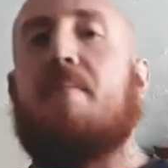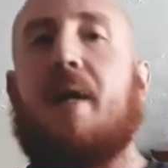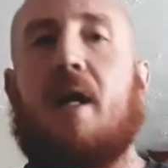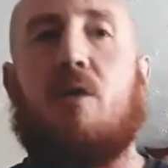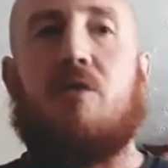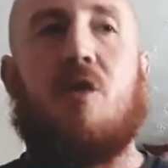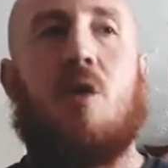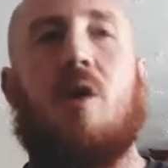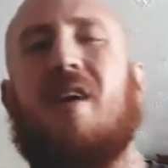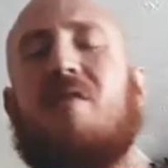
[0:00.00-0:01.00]
been out
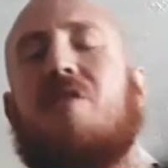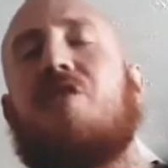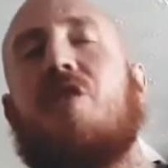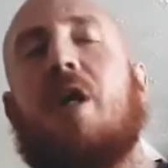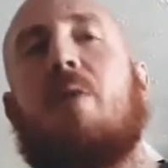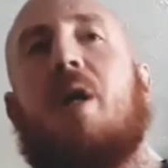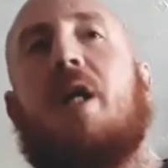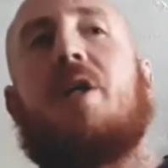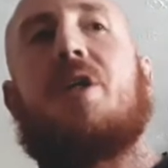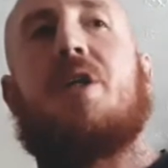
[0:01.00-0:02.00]
for in three
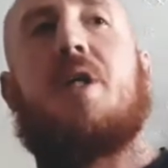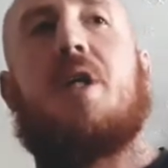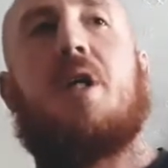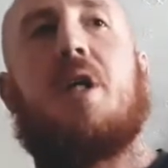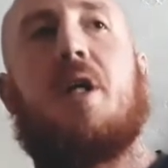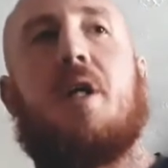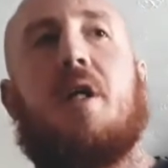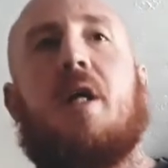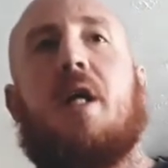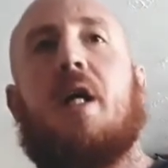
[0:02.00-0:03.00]
weeks
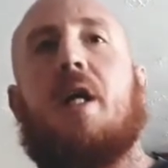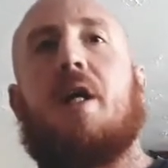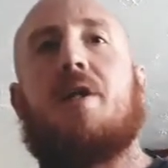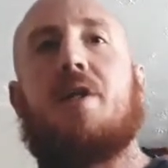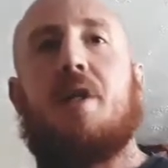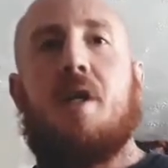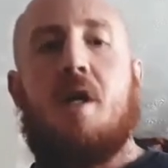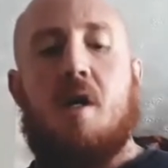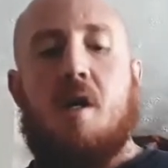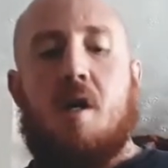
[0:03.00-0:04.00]
is
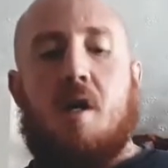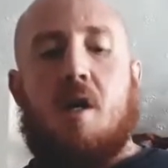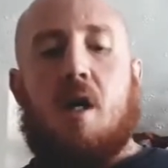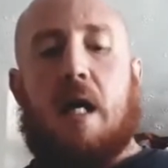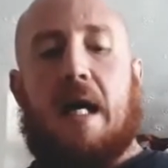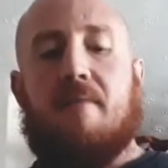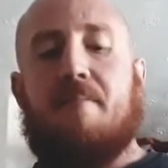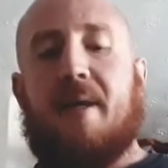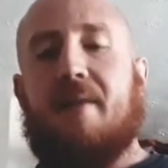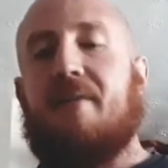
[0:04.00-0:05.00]
I have
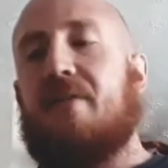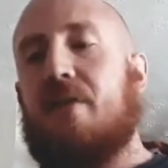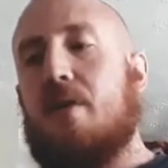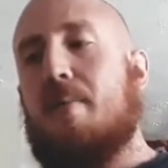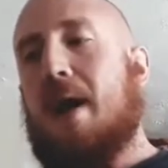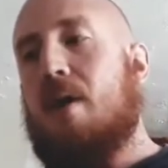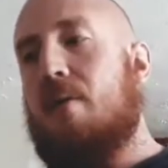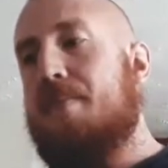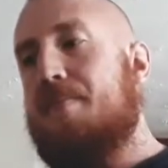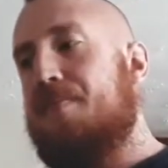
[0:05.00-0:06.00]
been for
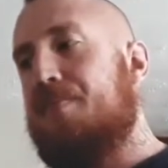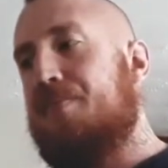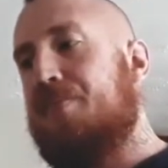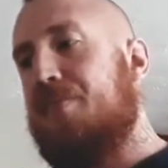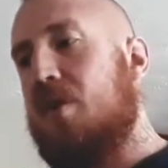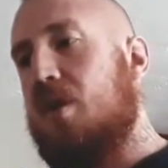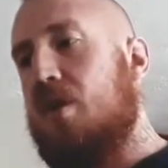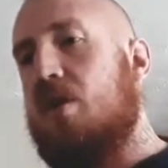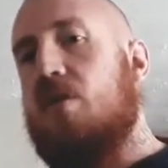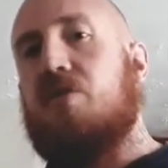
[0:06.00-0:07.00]
about
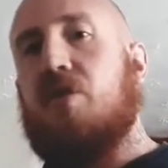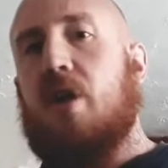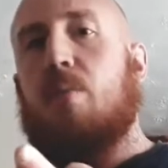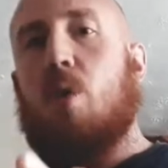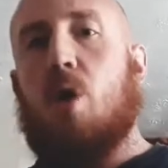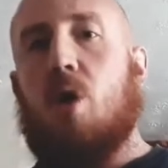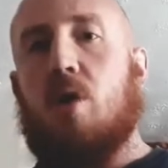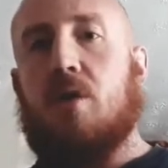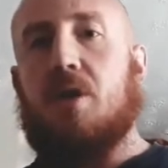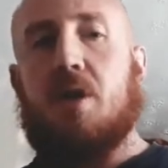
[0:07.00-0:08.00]
three
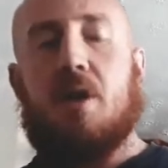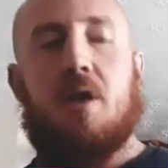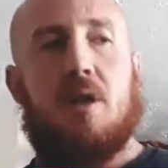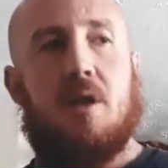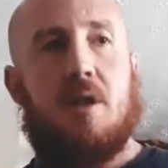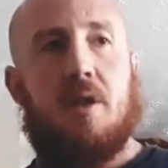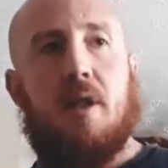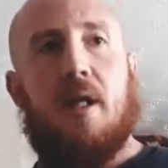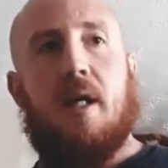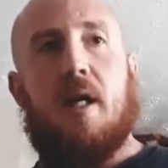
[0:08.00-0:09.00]
walks
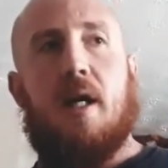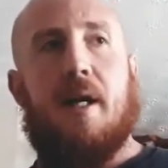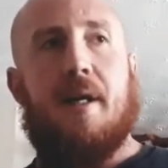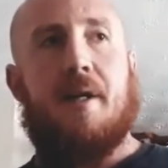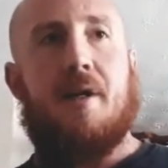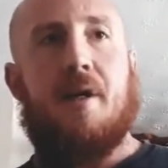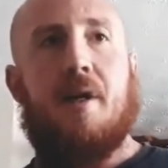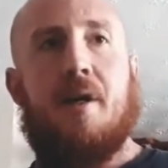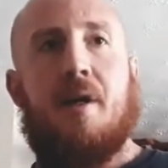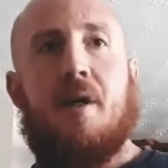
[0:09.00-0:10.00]
and
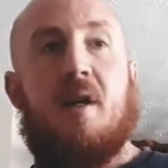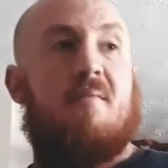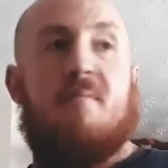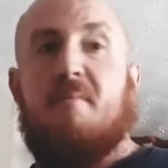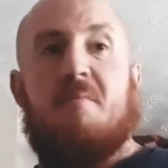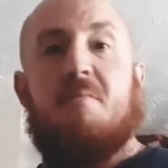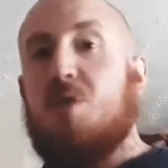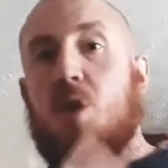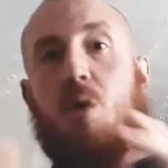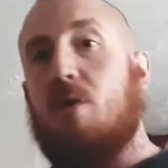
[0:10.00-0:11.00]

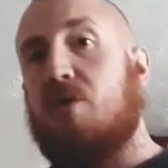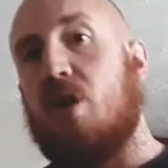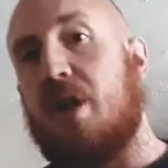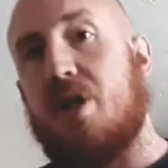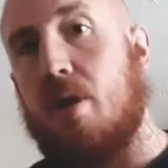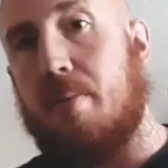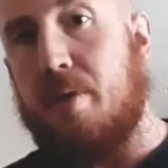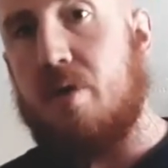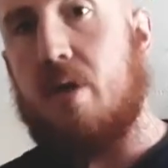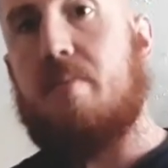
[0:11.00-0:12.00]
two or three shopping
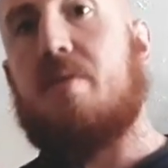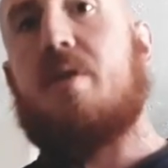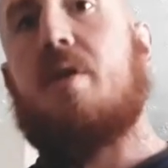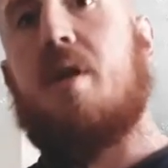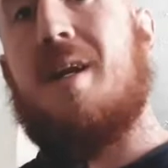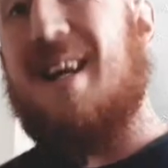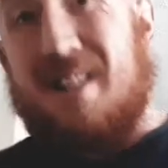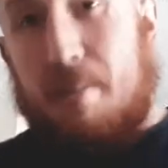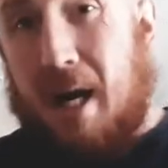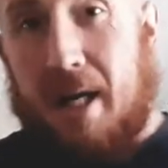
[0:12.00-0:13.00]
trips. That's
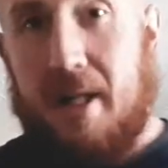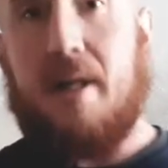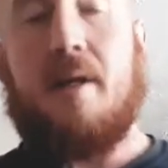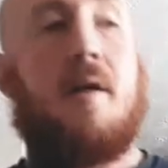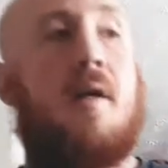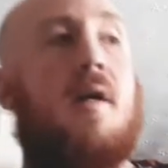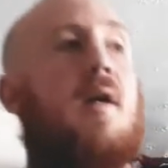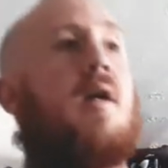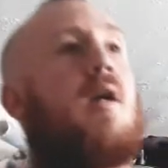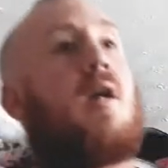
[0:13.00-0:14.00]
about it.
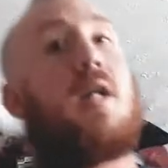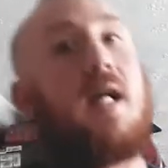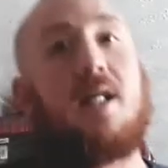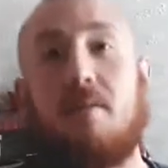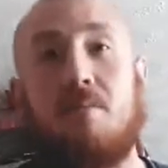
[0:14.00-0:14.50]
Yes, I'm